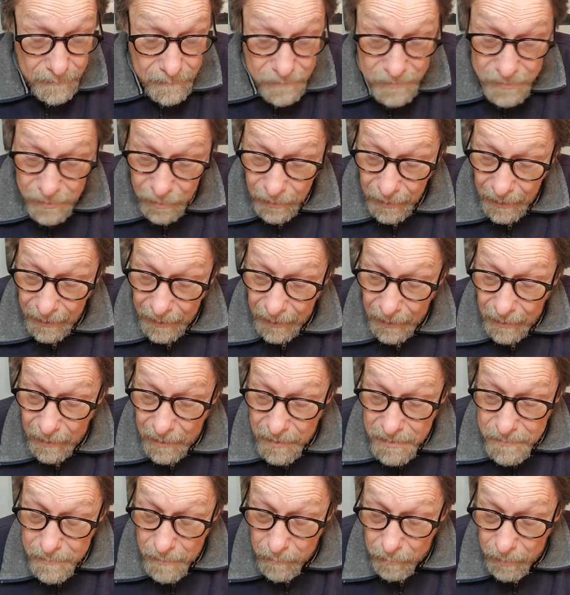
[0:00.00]
sorry, I got
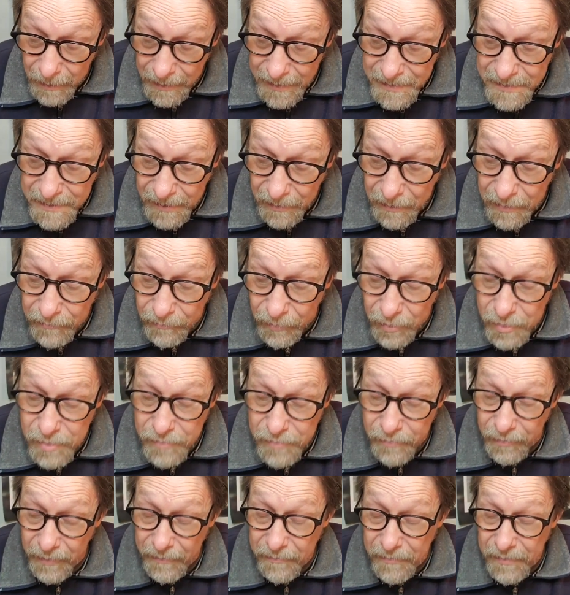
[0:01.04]
lost my place here. In verse
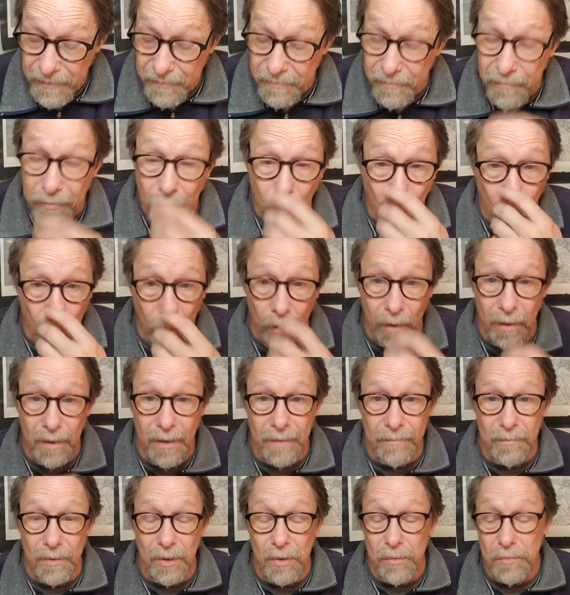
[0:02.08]
54
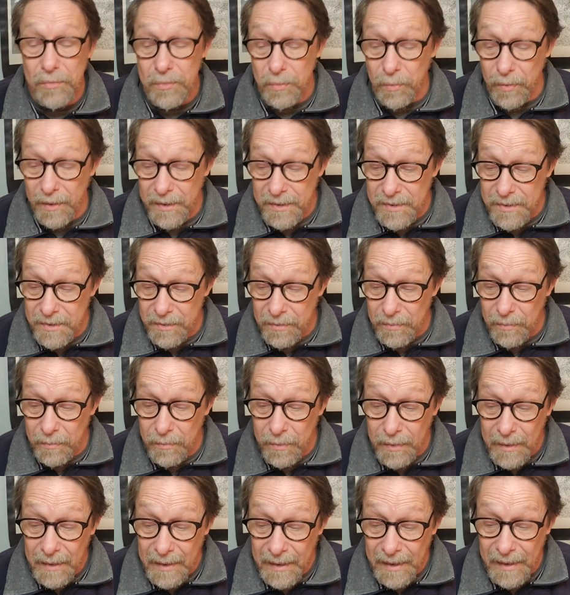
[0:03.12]
of Luke 22,
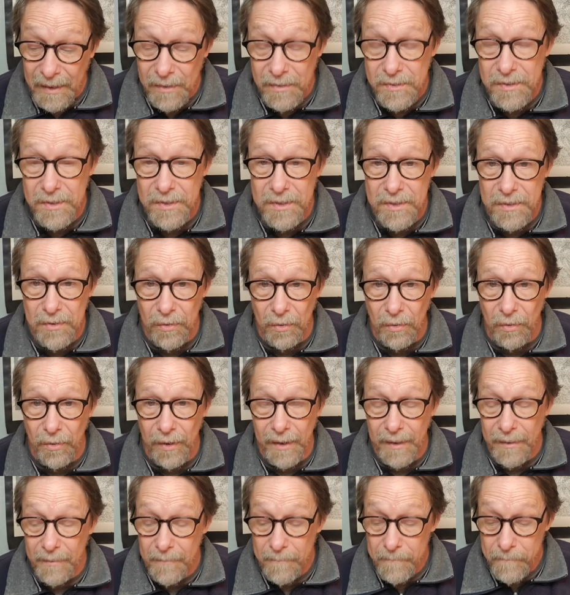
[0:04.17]
here's the
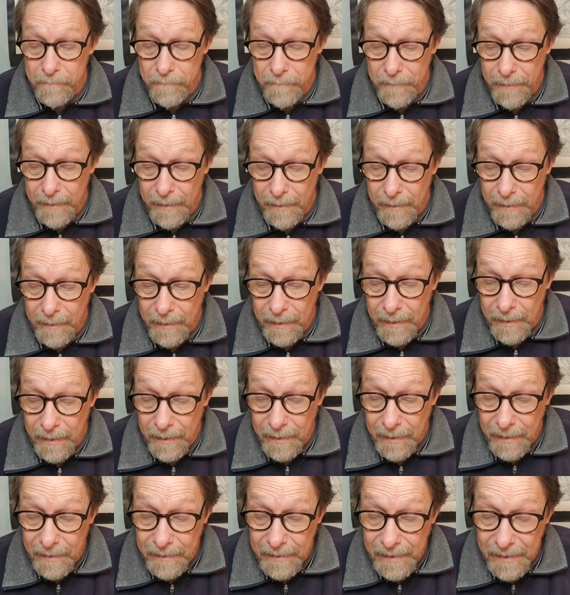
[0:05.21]
story.
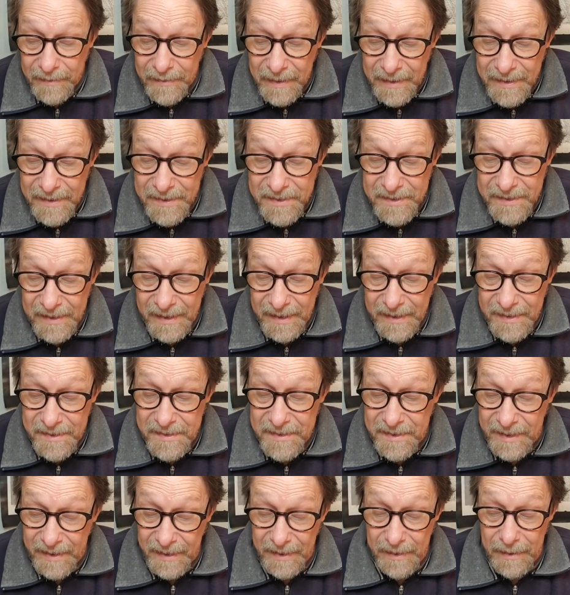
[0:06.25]
Then they
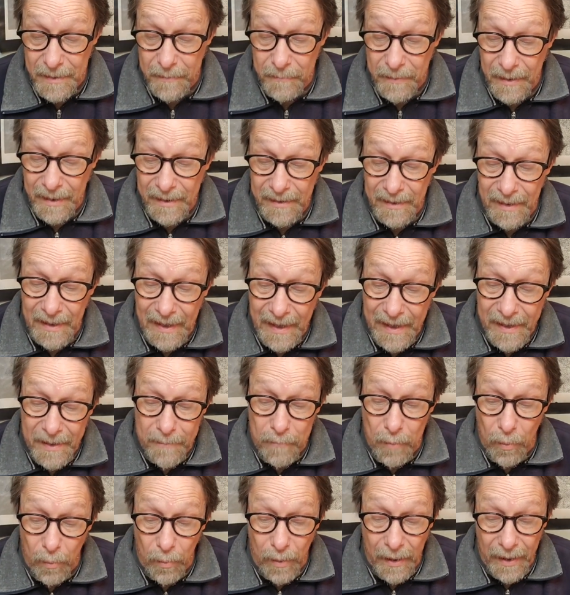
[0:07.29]
seized him and led
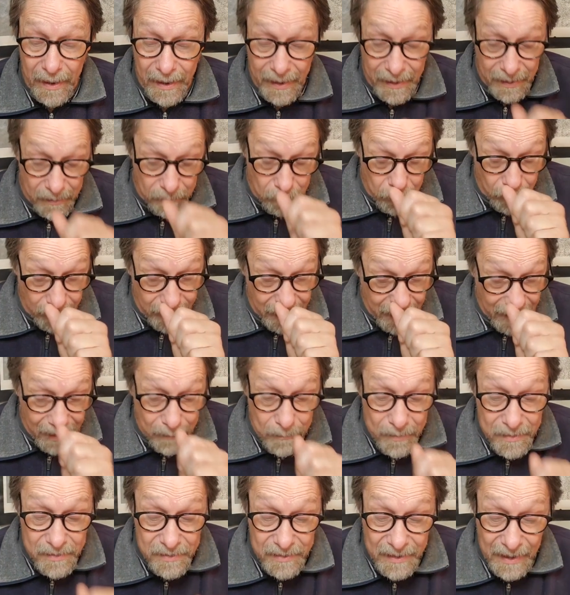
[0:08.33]
him away, bringing
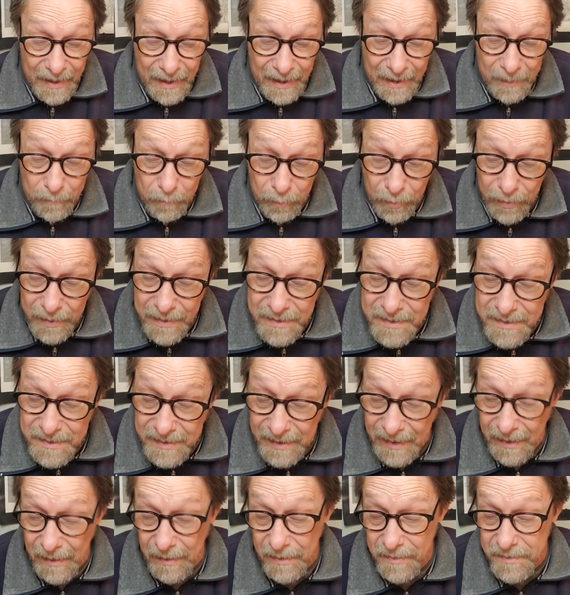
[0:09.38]
him into the high priest's
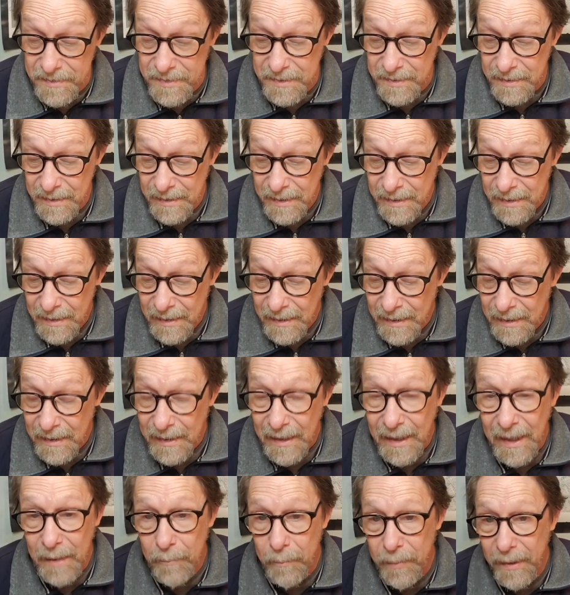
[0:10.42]
house.
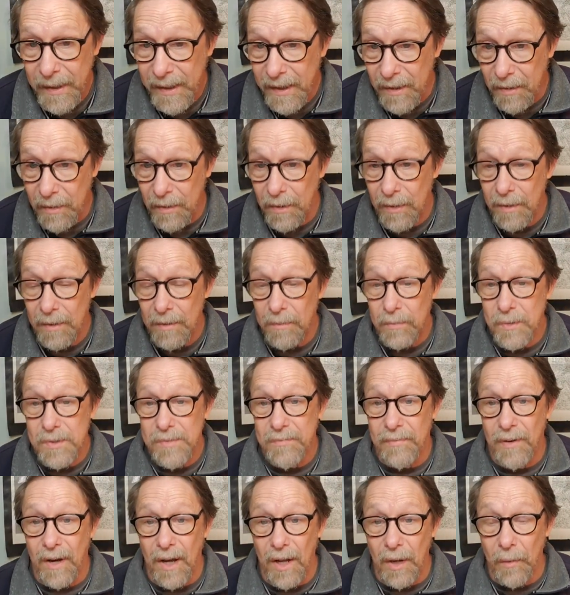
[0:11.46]
And Peter was
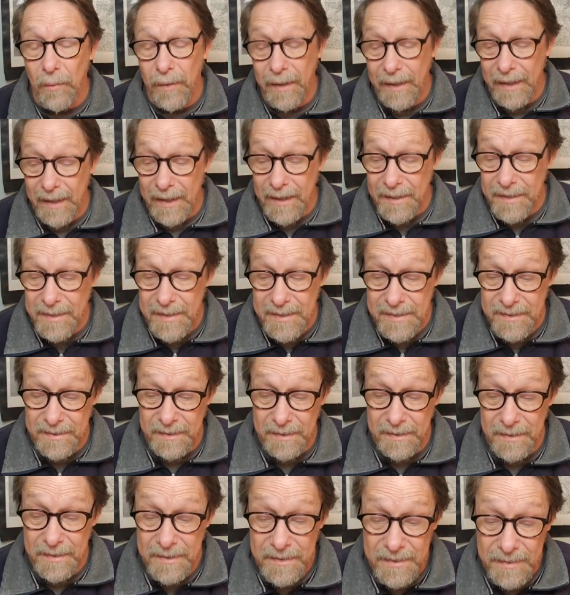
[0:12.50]
following at a
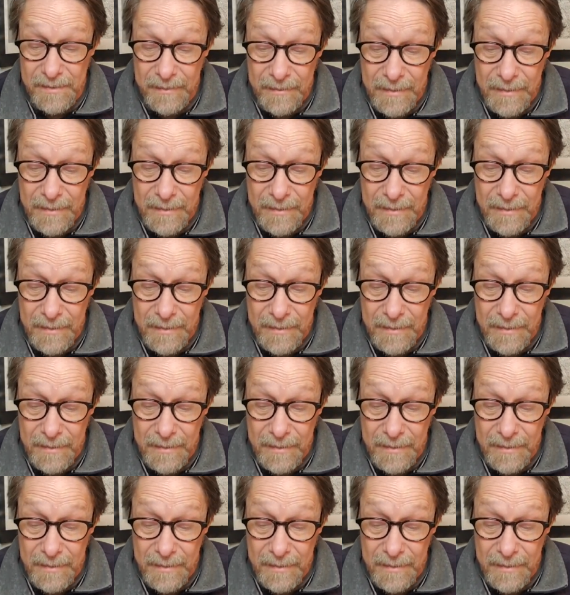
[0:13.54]
distance.